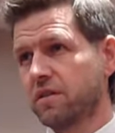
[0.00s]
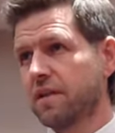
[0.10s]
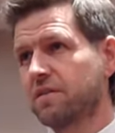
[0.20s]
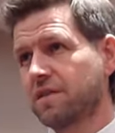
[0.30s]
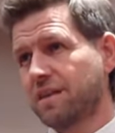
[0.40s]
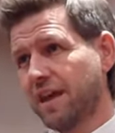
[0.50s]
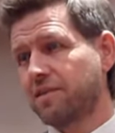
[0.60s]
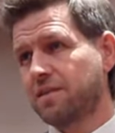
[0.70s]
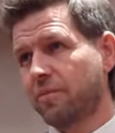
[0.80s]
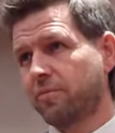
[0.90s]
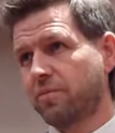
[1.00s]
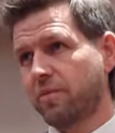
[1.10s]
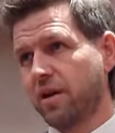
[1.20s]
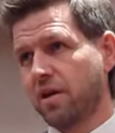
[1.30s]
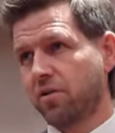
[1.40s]
That's the next step
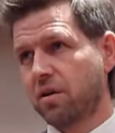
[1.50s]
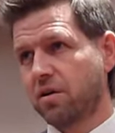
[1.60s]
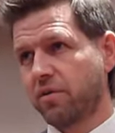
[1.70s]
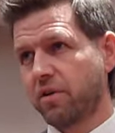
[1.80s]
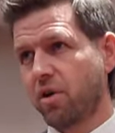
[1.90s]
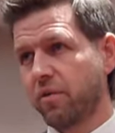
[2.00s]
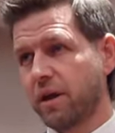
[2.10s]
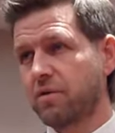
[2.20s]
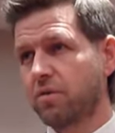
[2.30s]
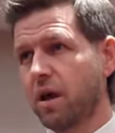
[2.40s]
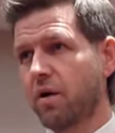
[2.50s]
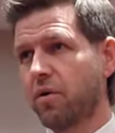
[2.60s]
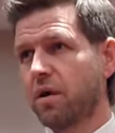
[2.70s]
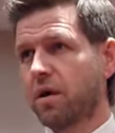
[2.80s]
we're going into now.